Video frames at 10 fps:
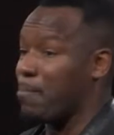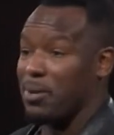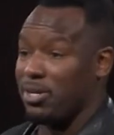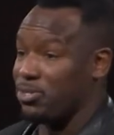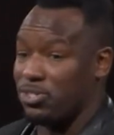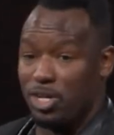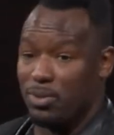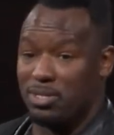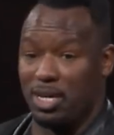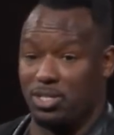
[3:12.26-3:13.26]
God bless her, she
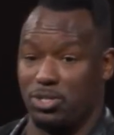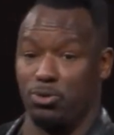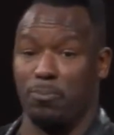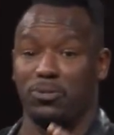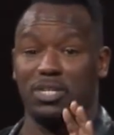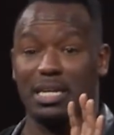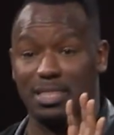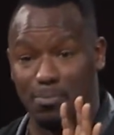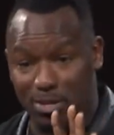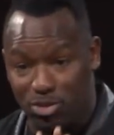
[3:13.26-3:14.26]
was such a trooper. She
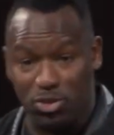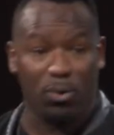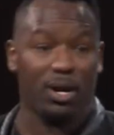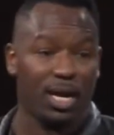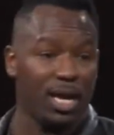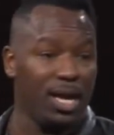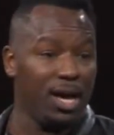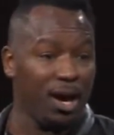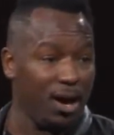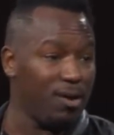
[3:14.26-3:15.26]
did the majority
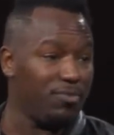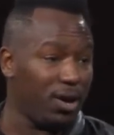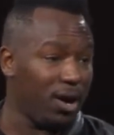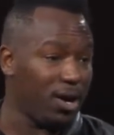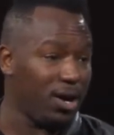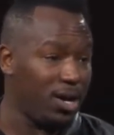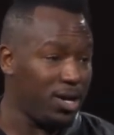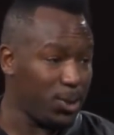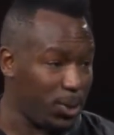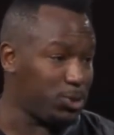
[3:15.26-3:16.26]
of our
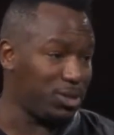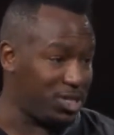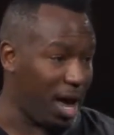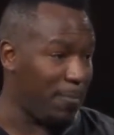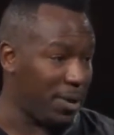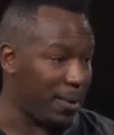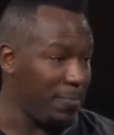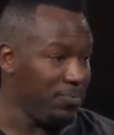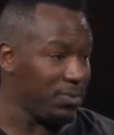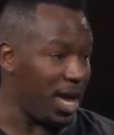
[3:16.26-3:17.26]
grocery shopping.
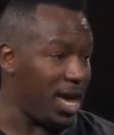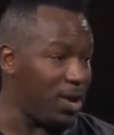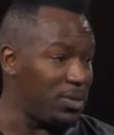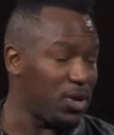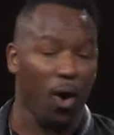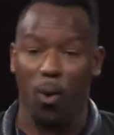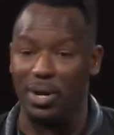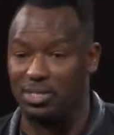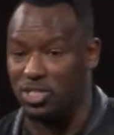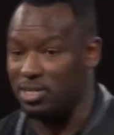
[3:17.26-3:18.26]
And it was
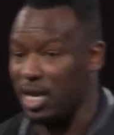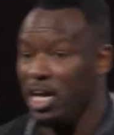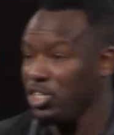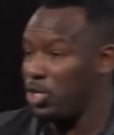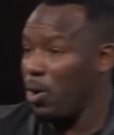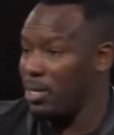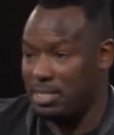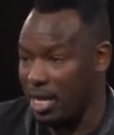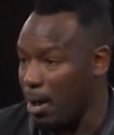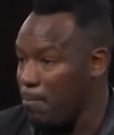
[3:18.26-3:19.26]
always just like, she'd
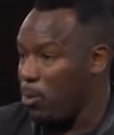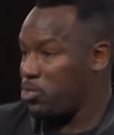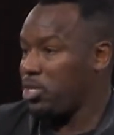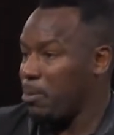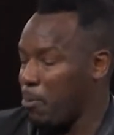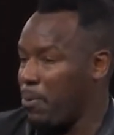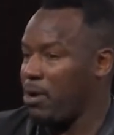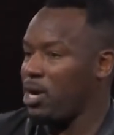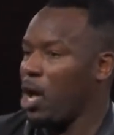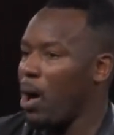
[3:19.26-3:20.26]
always like emotionally
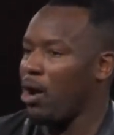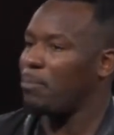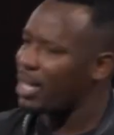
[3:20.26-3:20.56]
prepare to go out.